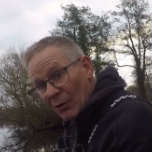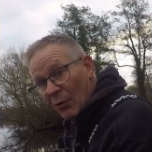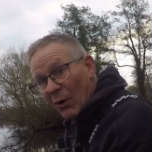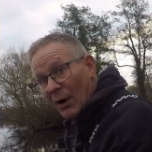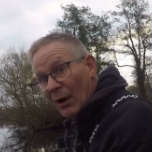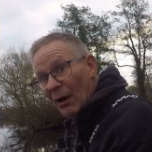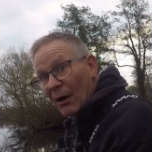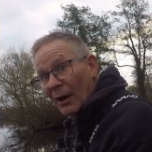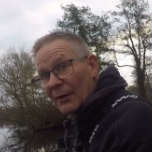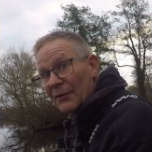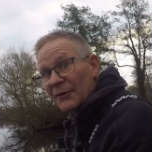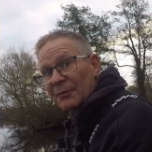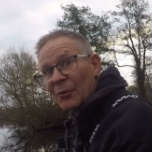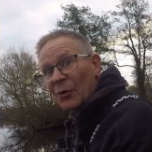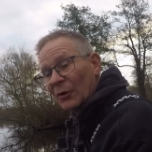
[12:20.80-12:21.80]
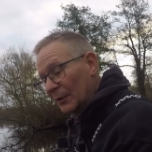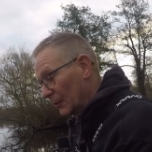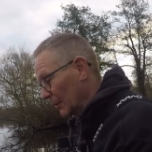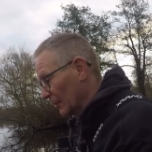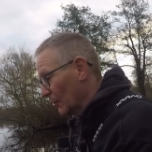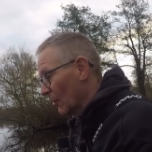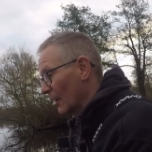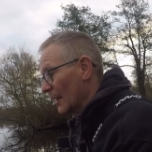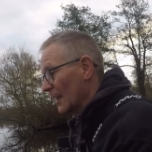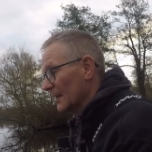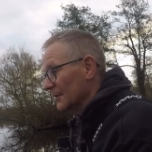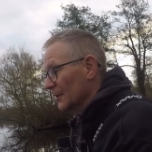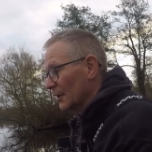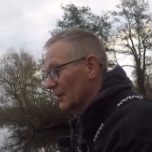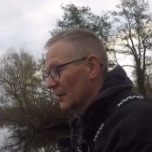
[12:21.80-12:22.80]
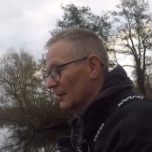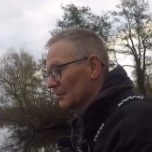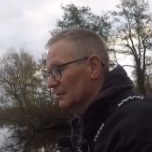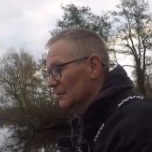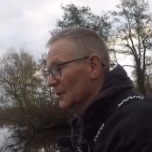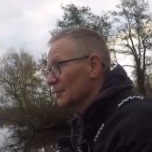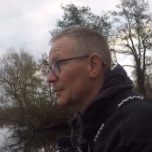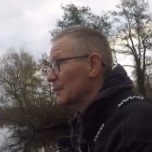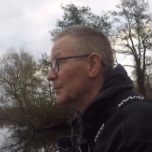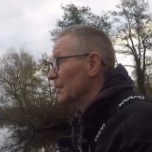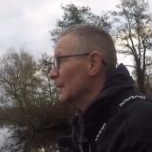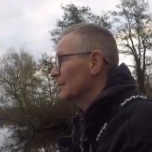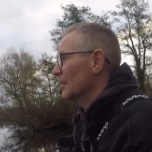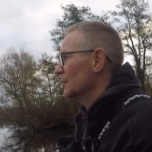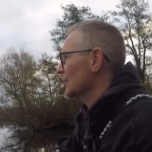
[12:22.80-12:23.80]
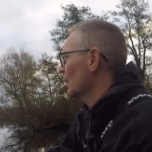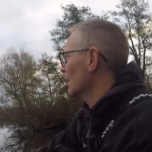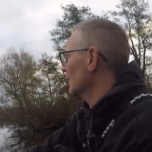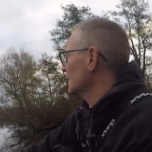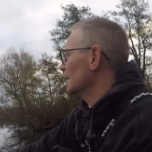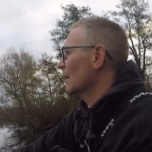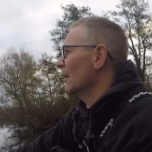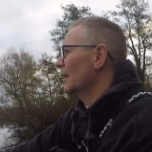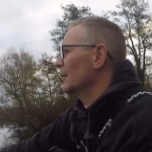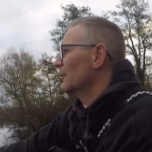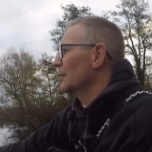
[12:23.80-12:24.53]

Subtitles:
high this morning when I got here, so it must be pretty much high tide, I would